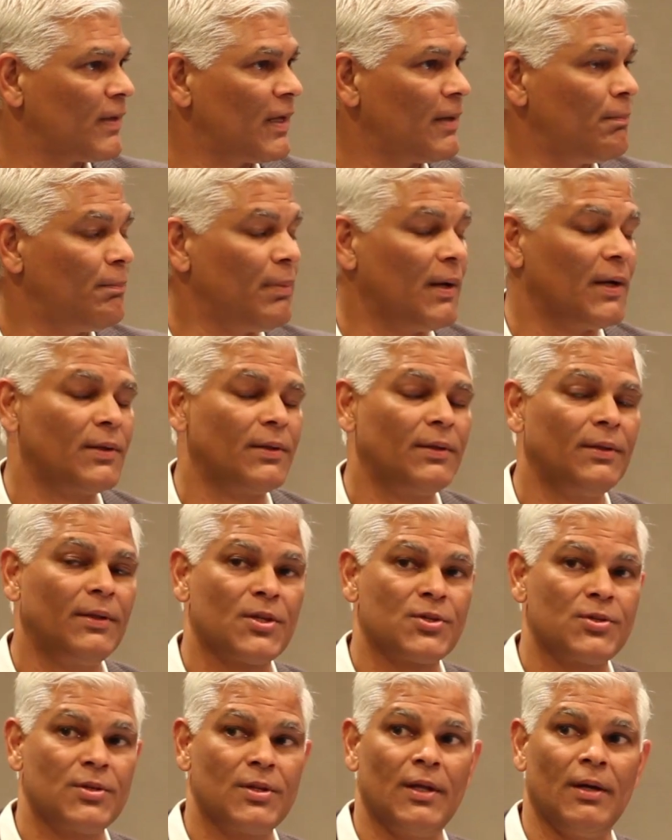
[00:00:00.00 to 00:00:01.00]
Right? But
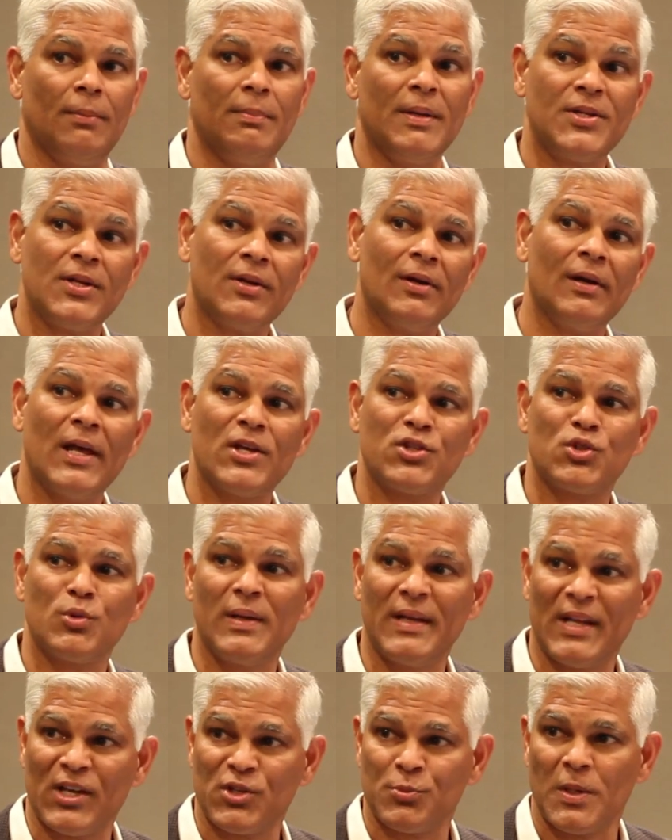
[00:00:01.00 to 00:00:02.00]
the material has
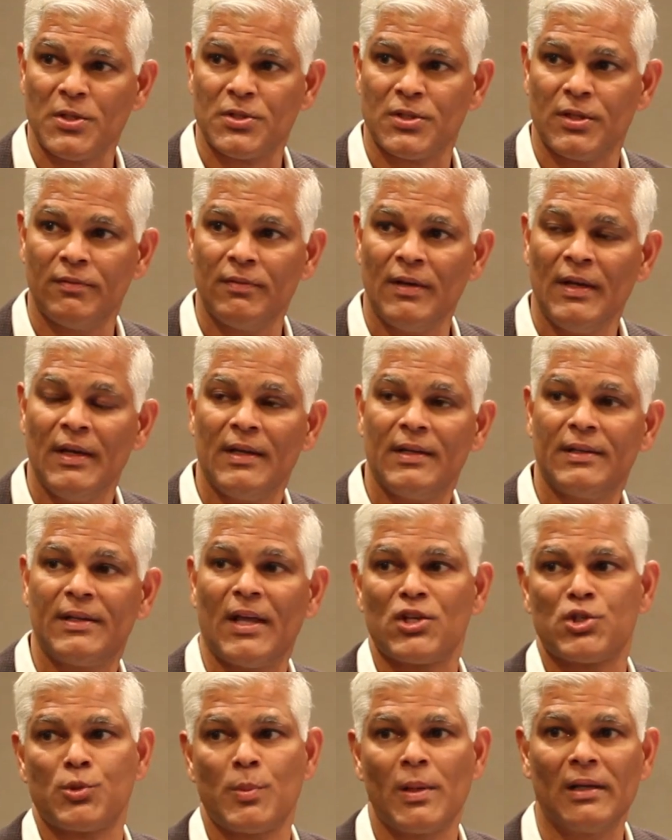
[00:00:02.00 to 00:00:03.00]
to be inexpensive,
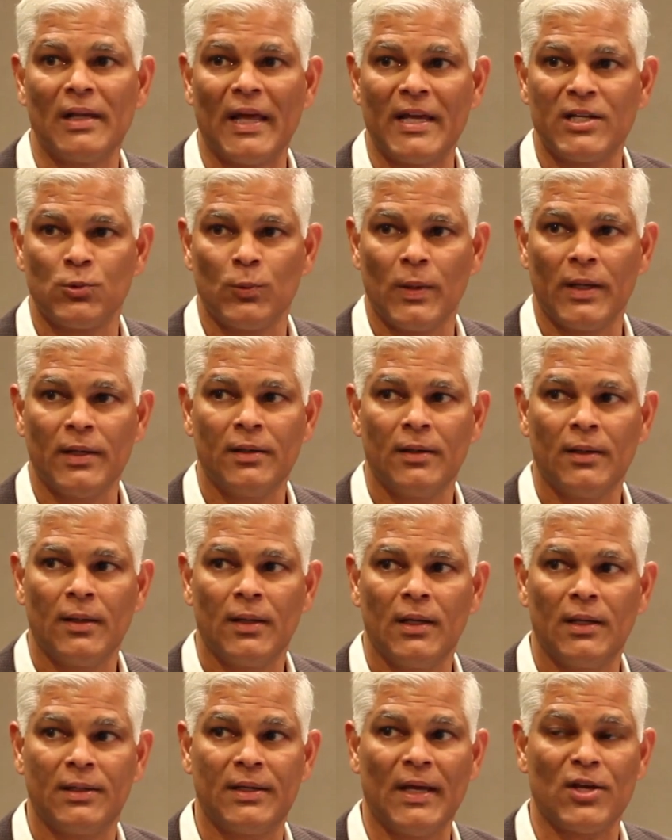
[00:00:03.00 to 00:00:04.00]
it has to be lightweight,
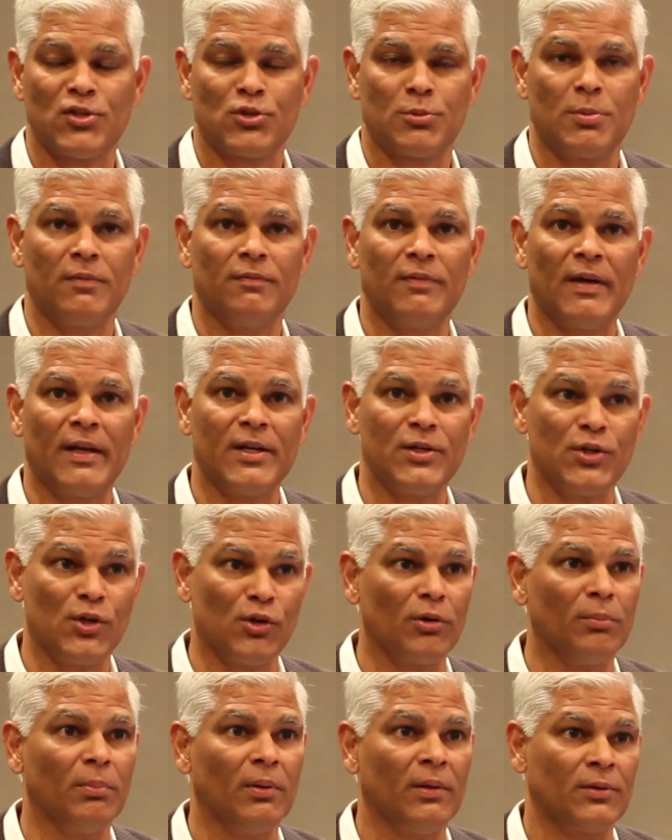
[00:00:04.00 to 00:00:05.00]
it has to be very
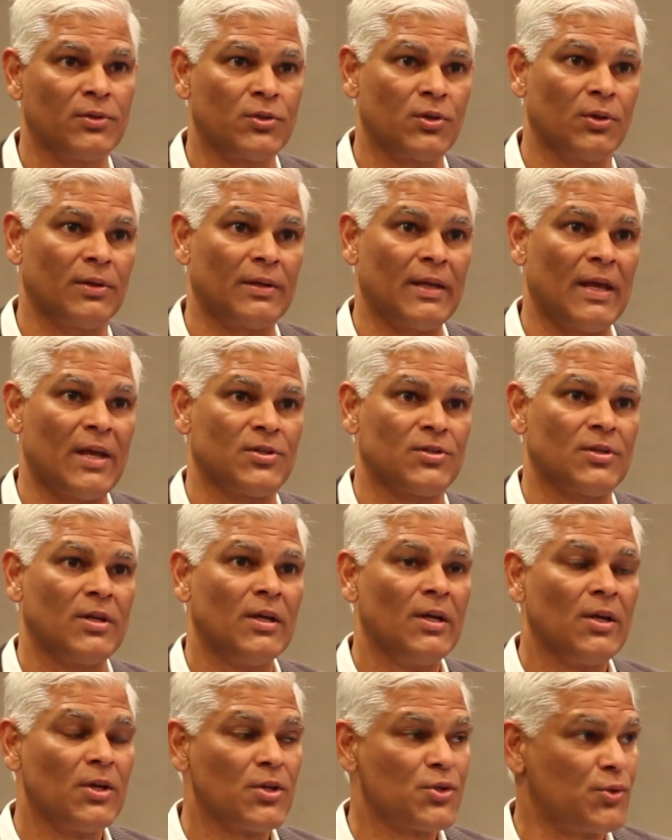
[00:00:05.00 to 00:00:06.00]
durable, so it has
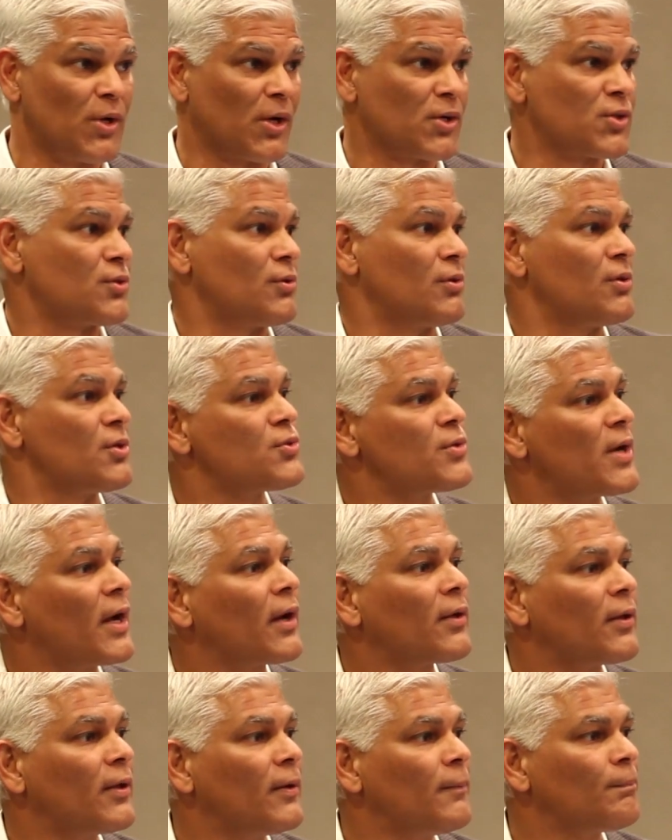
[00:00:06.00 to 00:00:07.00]
structural
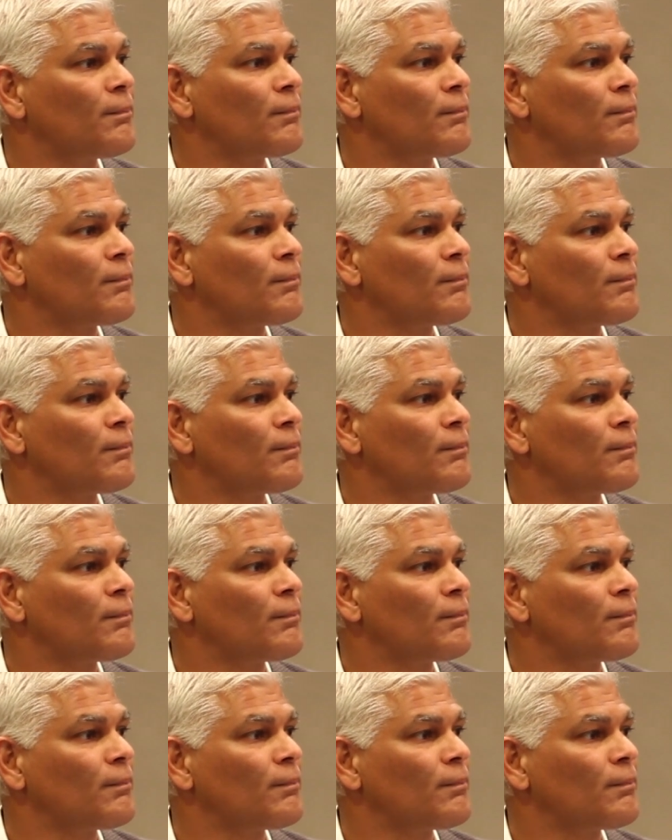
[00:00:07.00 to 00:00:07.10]
strength.